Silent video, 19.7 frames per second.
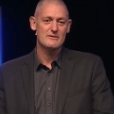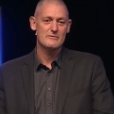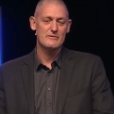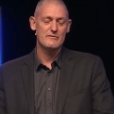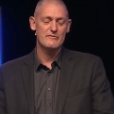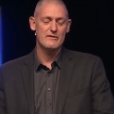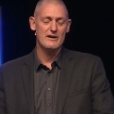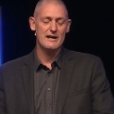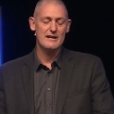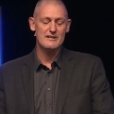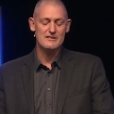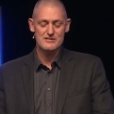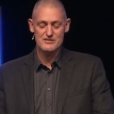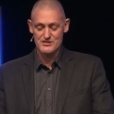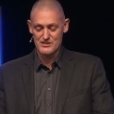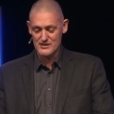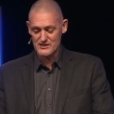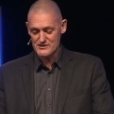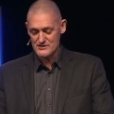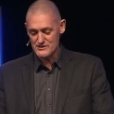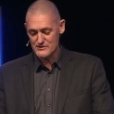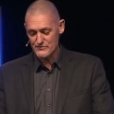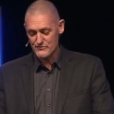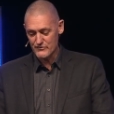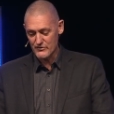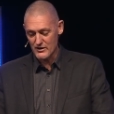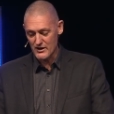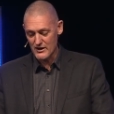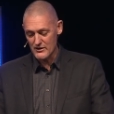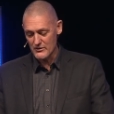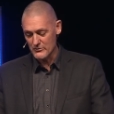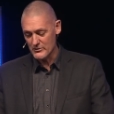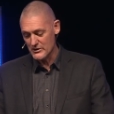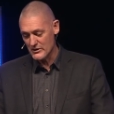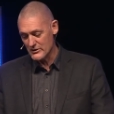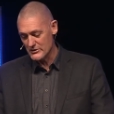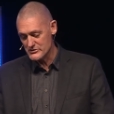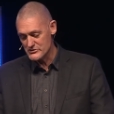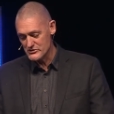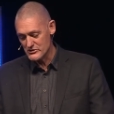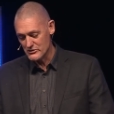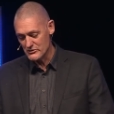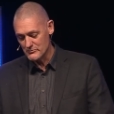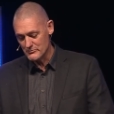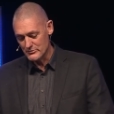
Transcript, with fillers: We fight as Jesus fought, we also